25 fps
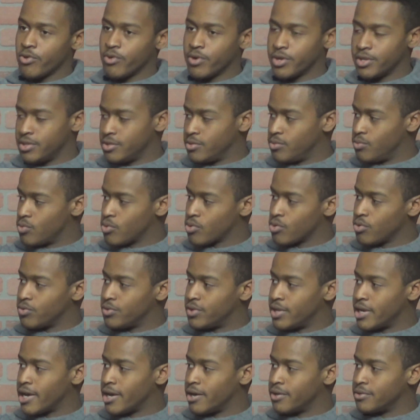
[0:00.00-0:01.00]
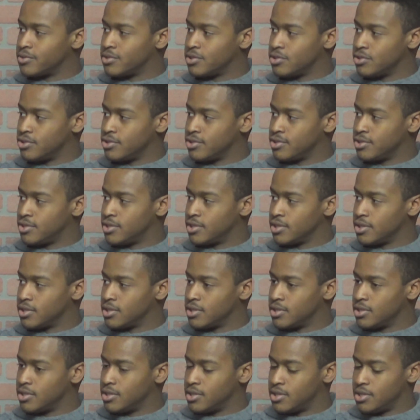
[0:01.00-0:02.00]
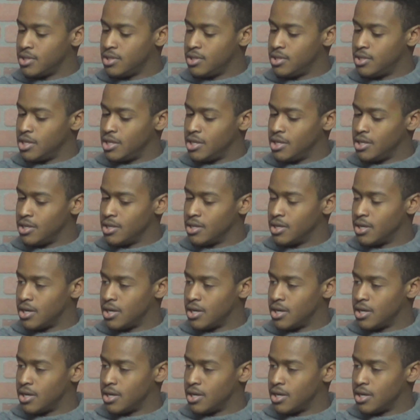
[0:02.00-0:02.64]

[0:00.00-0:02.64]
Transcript: the world down to just the